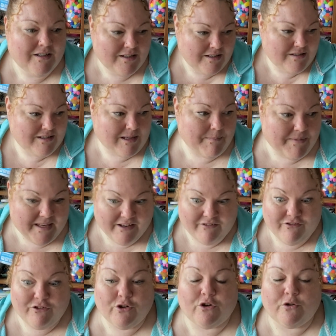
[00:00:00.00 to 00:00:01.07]
something
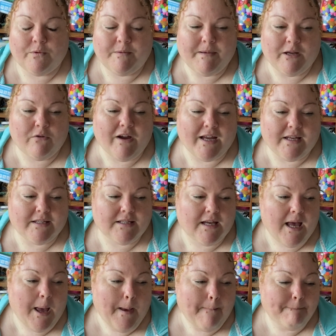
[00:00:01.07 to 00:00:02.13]
floor would be great.
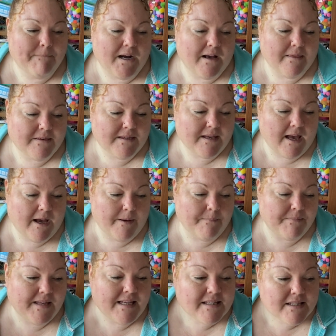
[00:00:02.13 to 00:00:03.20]
But
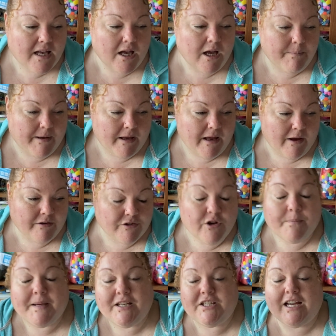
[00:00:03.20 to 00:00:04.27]
this carpet has
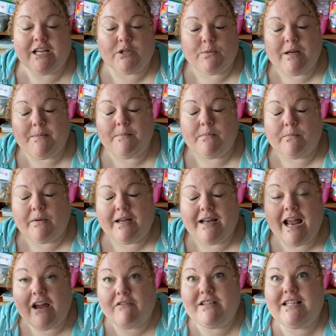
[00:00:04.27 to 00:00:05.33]
not been changed. We
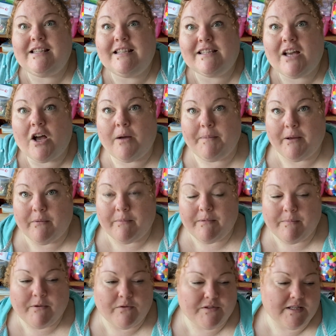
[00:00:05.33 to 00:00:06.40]
inherited this carpet when we
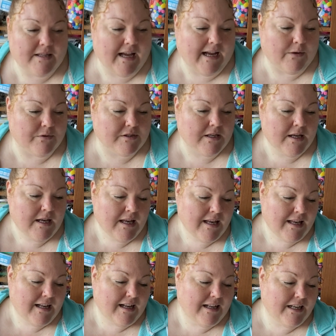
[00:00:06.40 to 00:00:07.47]
moved into the house,
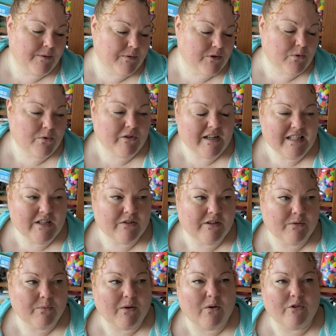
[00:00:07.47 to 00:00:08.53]
and it was already on
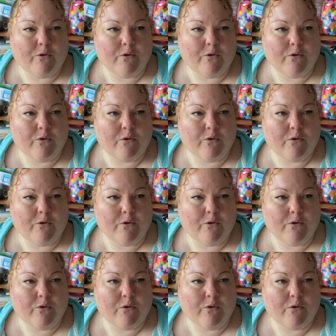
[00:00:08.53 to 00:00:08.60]
the